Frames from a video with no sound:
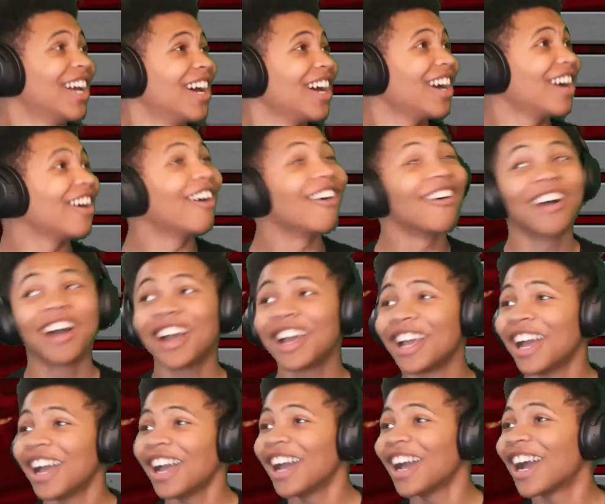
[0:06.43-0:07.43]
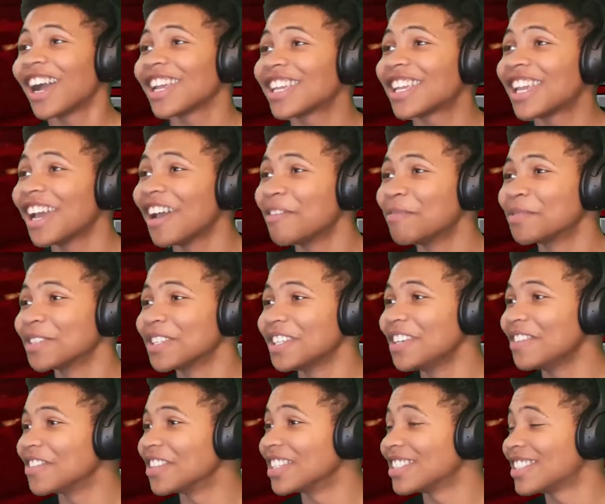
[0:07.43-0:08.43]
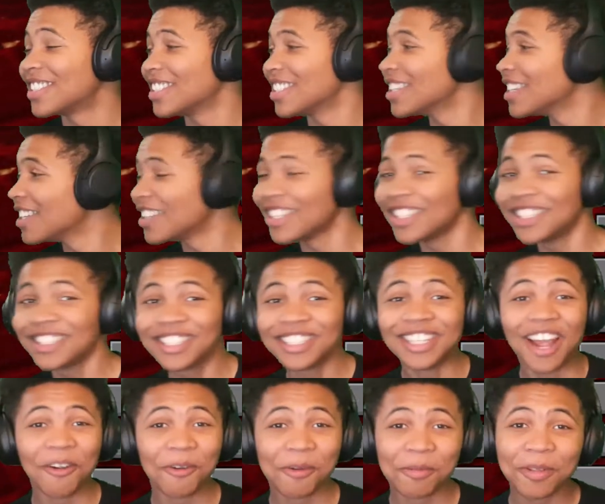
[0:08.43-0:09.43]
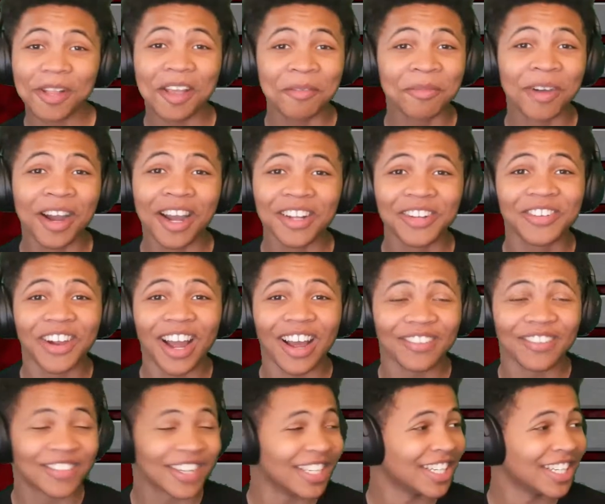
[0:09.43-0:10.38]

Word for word: Oh, I, I can't believe this. Uh, this is the day we're playing Minecraft.